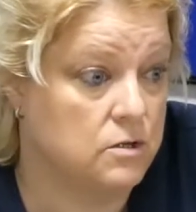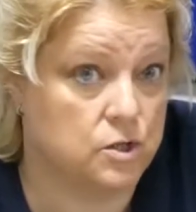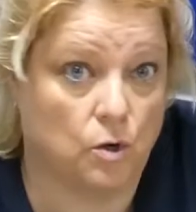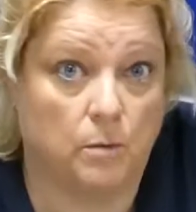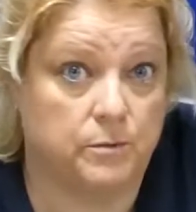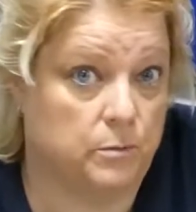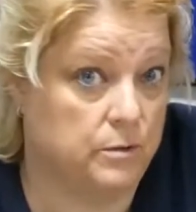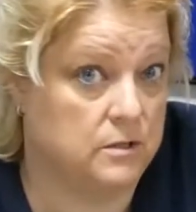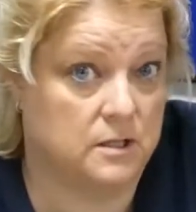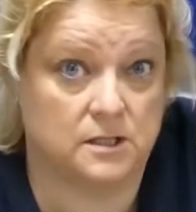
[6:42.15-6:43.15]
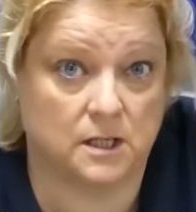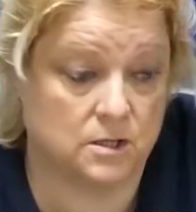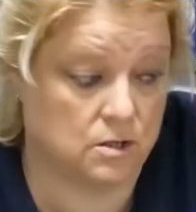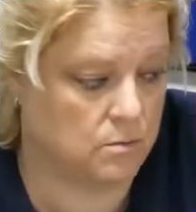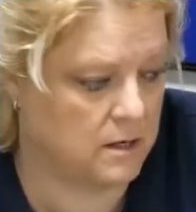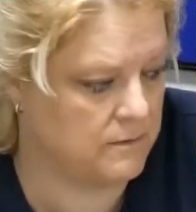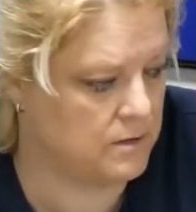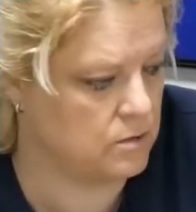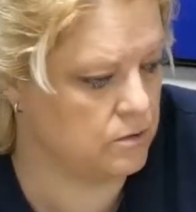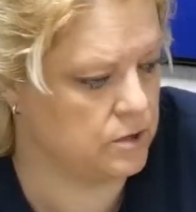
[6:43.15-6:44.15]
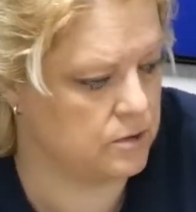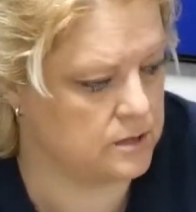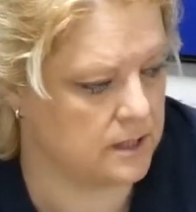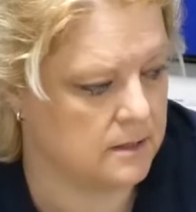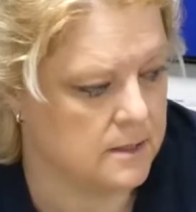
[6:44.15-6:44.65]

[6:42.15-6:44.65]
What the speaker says: shop, community centre, wherever you're using.